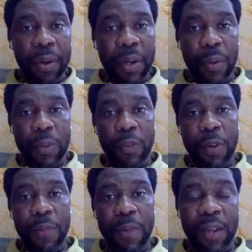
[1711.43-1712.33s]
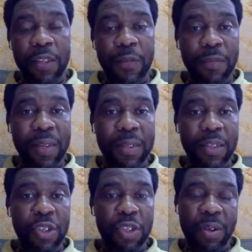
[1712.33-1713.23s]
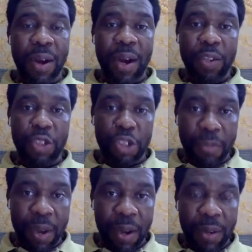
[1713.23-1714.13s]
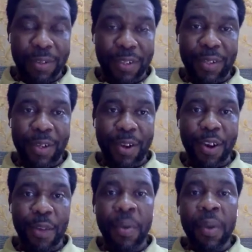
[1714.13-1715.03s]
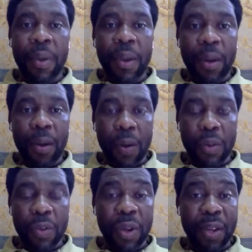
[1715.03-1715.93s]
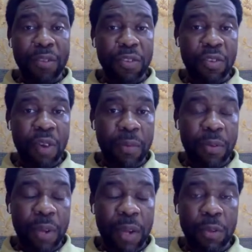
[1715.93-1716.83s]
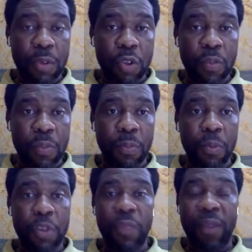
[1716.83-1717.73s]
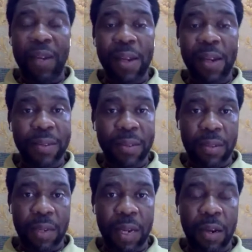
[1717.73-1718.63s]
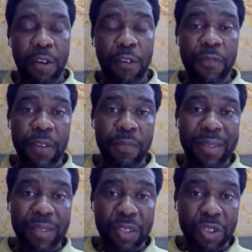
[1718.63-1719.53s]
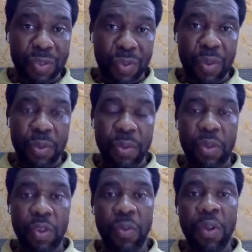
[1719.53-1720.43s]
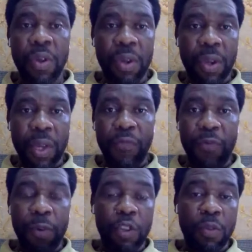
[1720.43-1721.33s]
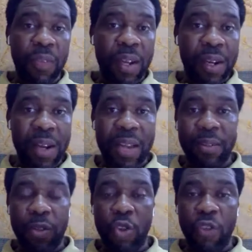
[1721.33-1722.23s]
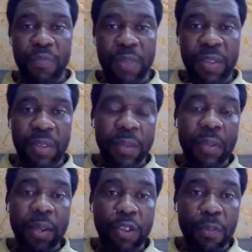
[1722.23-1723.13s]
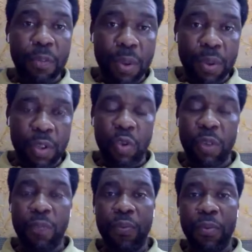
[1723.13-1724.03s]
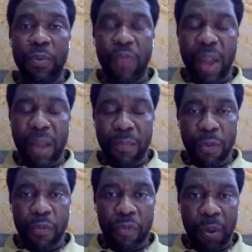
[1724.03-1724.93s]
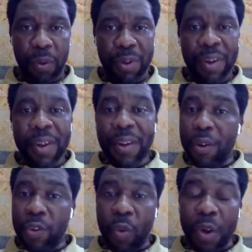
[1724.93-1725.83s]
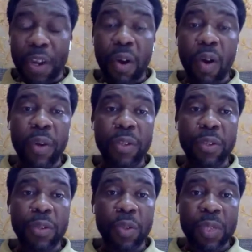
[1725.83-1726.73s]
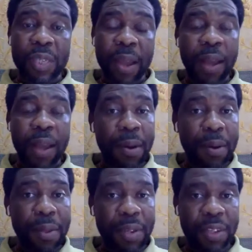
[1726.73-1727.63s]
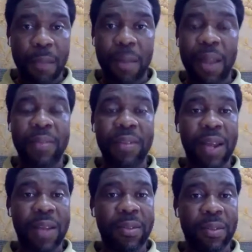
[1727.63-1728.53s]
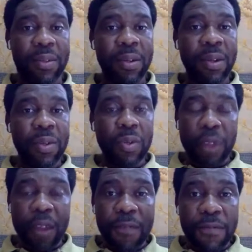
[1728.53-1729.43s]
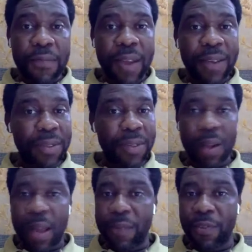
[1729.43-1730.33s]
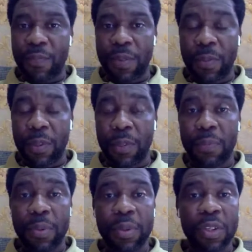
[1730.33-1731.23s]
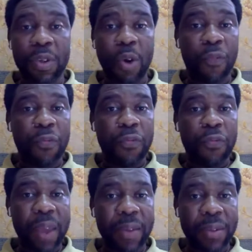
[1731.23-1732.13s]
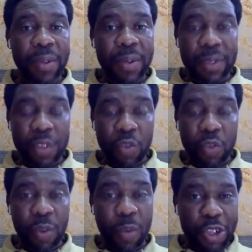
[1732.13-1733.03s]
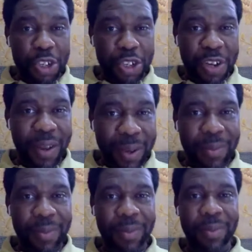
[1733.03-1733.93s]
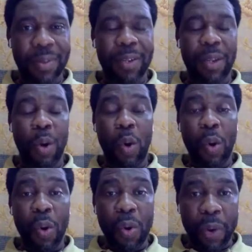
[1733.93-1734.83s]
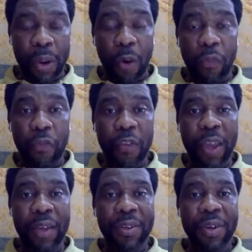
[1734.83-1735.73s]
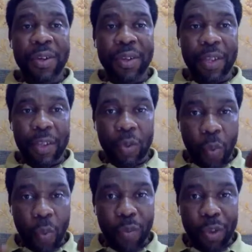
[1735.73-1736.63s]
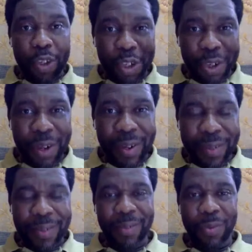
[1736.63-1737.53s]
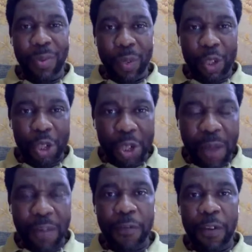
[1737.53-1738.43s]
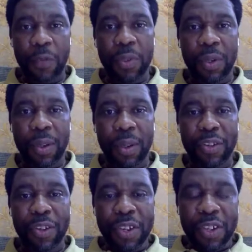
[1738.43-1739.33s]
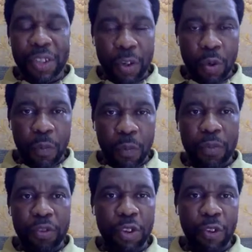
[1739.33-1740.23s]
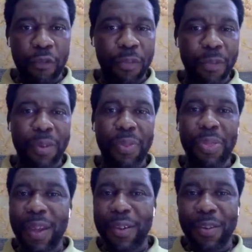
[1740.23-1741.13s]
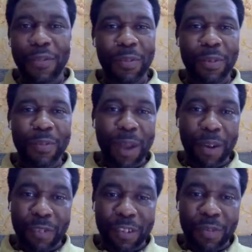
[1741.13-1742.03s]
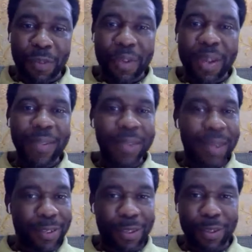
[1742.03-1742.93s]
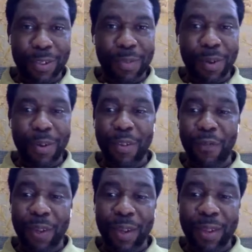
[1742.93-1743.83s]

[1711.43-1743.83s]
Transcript: or you can go to PayPal is Faithman teaching at gmail.com. And also you can subscribe to our YouTube. Most of the classes are on Faithman Teachings on YouTube. You can follow some of the classes you missed and take some notes to improve and move forward. Also want to encourage you to tell others about these classes, to invest in the lives of people. The beauty of faith is when we share it the, the glory of faith is when we share it. When we share our faith with others, it opens door for more. Thank you for being part of this broadcast. Till I see you tomorrow, don't